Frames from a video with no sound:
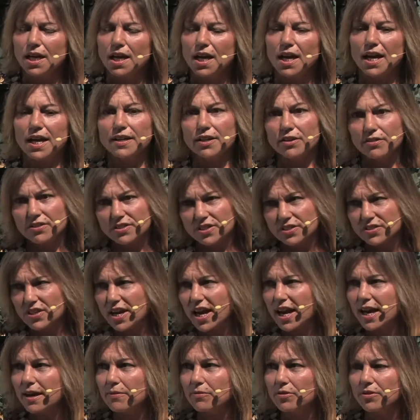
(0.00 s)
And there was a
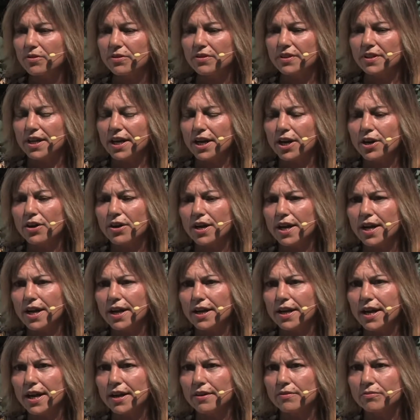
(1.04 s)
time we were there,
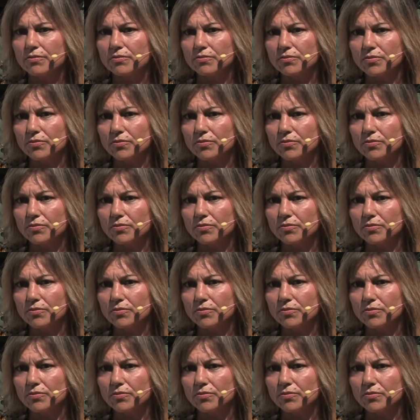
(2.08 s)
and